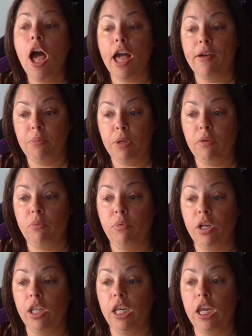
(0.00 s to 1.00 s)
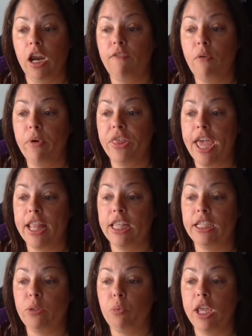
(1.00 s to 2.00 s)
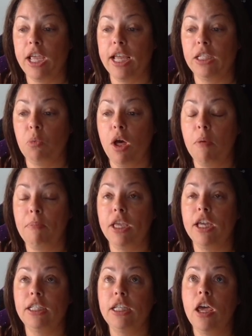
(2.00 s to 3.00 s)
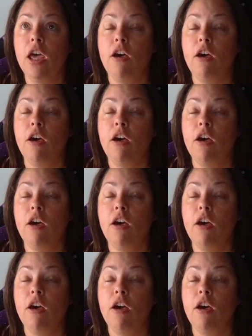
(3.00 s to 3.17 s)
I would be really careful with that this week as well because